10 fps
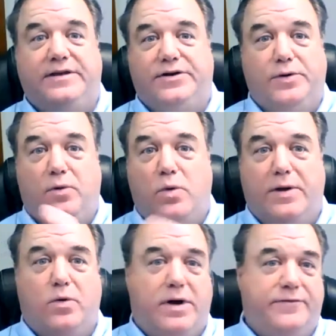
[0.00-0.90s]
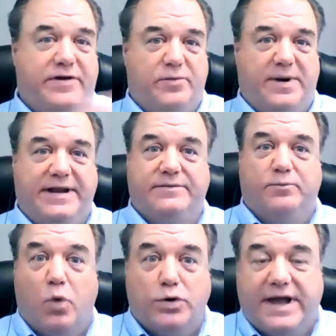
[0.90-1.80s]
You're doing a one-on-one for everybody to get
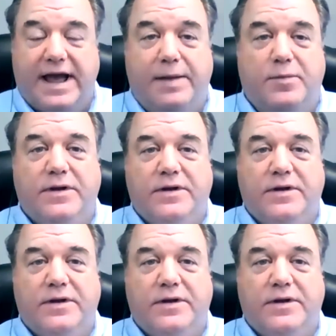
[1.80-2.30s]
more time,